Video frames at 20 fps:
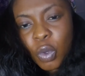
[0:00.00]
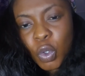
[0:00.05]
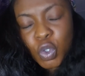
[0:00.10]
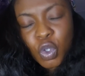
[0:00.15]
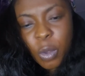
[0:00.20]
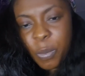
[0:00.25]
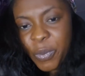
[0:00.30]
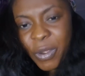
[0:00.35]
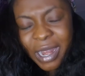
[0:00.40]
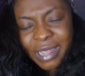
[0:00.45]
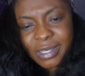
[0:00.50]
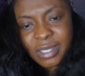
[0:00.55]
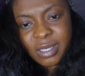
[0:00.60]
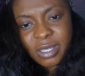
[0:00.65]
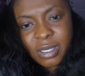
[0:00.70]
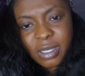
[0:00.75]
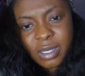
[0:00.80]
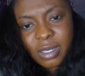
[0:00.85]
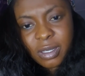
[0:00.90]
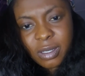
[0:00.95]
go
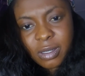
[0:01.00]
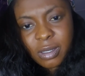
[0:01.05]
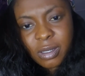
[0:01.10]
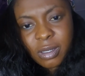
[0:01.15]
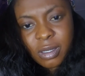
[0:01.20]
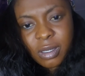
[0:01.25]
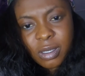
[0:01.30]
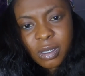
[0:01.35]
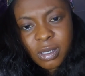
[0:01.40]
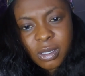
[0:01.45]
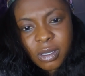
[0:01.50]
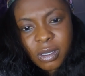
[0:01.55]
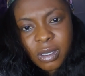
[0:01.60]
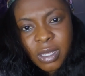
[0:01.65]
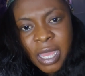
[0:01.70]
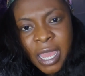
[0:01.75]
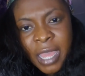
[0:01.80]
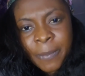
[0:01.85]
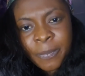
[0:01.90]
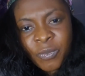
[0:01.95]
surprise.
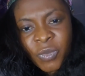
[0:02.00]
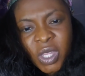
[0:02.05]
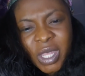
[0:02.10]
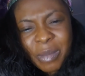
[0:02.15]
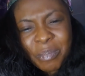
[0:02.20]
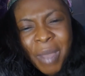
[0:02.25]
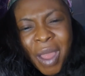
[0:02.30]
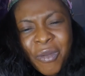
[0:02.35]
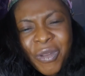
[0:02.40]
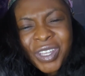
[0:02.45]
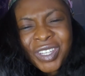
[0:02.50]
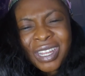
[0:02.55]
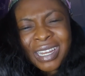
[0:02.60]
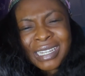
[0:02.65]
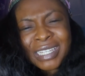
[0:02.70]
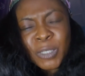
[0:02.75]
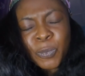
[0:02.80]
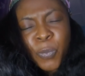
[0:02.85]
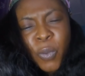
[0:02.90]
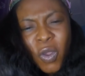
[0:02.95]
Yeah? Marriage
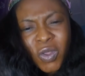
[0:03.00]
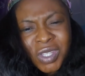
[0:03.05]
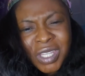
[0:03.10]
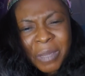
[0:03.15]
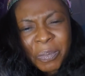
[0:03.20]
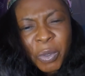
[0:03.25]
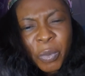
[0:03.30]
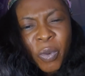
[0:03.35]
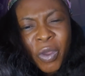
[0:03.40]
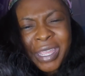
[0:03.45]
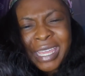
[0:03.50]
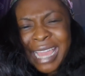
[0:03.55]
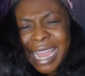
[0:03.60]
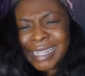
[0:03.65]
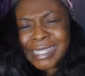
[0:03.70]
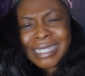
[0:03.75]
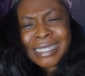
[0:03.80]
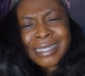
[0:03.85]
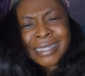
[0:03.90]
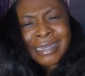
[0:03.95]
that is portable but
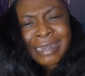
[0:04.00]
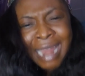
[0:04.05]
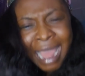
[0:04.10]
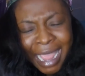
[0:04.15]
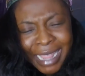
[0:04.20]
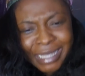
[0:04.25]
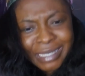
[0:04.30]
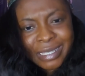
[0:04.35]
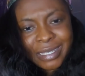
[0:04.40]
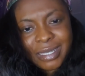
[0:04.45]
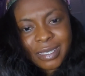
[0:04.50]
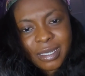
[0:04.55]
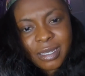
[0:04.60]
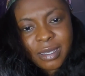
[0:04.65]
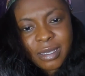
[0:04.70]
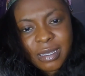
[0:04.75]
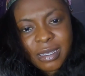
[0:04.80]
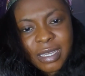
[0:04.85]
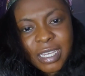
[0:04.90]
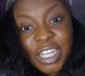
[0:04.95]
yet is nice.
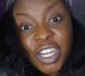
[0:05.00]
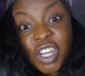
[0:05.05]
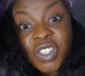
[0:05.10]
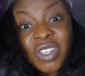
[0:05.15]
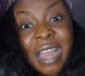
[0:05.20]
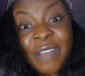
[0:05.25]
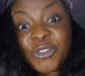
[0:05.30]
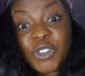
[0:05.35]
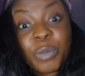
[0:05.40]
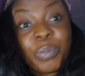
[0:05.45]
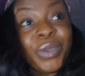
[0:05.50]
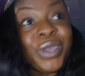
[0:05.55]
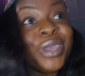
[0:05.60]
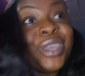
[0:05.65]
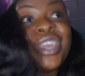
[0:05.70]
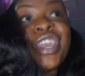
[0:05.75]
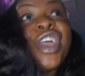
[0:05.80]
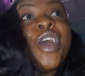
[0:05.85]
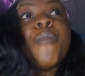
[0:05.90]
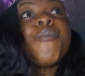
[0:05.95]
It doesn't have to
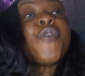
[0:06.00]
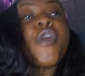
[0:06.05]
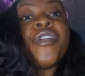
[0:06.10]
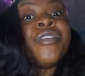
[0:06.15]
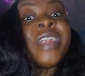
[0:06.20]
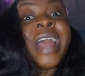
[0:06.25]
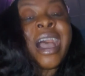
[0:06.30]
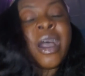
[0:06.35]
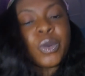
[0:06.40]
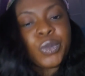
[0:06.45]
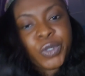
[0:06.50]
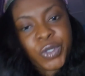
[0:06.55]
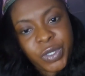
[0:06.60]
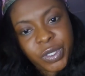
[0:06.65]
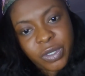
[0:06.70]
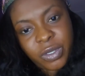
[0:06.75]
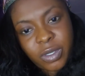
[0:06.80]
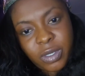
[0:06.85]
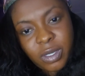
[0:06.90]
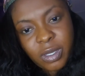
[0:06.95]
be
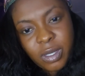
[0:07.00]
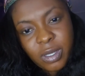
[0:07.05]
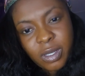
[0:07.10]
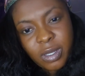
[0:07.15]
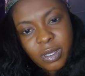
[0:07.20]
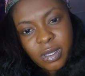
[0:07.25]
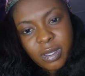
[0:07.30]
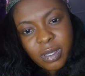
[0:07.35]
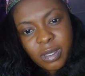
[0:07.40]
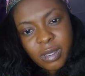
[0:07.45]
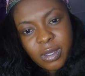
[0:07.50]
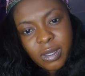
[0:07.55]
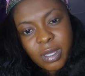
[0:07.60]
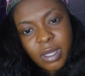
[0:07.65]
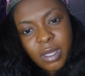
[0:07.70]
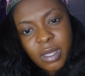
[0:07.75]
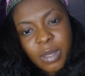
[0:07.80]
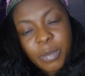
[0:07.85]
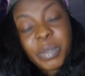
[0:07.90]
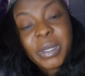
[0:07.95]
pronounced.
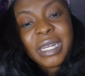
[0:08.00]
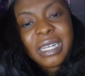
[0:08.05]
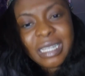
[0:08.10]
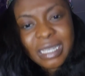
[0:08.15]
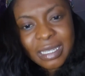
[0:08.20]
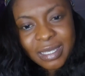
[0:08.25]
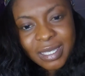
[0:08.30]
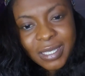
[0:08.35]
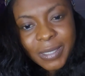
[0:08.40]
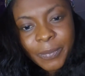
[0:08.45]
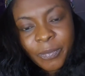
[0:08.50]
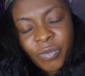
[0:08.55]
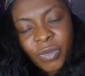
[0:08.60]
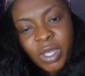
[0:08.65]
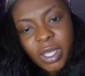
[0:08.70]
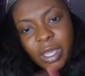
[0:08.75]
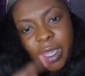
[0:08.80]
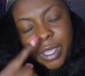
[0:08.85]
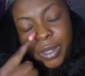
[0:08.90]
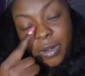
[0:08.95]
Please.
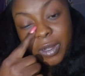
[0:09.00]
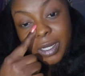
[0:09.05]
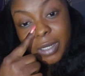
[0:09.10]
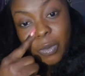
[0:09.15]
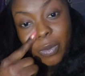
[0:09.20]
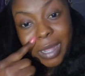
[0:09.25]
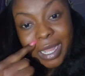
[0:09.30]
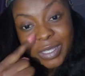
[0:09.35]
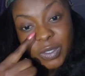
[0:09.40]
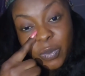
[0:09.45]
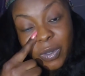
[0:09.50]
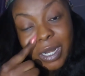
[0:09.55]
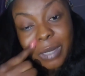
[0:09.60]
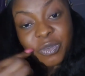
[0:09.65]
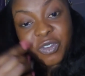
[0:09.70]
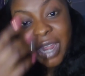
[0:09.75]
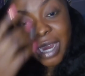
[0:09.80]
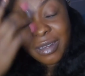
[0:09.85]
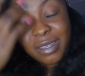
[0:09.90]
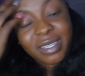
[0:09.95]
In other words, what
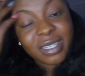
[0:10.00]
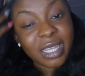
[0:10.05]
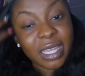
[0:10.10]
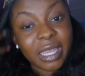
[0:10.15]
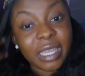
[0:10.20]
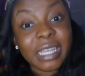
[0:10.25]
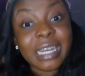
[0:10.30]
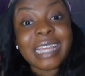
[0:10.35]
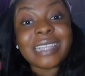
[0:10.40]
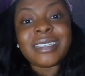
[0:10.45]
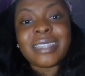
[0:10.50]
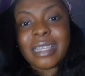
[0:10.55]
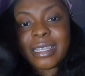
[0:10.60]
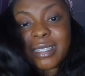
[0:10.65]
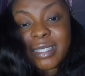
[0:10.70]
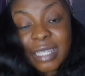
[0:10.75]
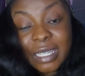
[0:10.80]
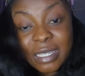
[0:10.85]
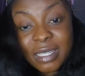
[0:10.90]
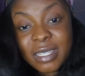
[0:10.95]
I'm trying to say, in
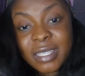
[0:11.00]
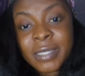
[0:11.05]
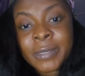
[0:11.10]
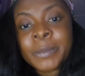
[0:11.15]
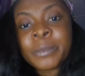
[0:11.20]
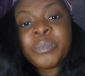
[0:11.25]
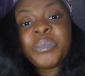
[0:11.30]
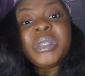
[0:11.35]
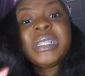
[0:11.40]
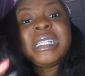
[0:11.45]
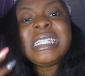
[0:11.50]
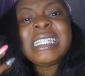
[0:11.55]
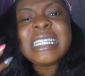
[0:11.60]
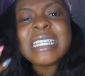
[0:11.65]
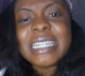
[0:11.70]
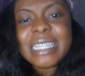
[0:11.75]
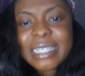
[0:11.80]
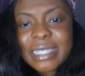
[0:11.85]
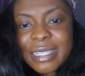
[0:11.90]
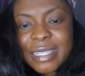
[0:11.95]
essence, is
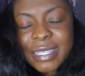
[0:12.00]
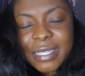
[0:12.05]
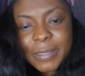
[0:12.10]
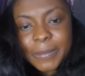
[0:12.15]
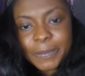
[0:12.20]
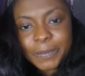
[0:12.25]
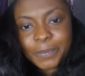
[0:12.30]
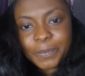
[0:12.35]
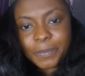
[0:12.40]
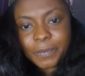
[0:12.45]
please,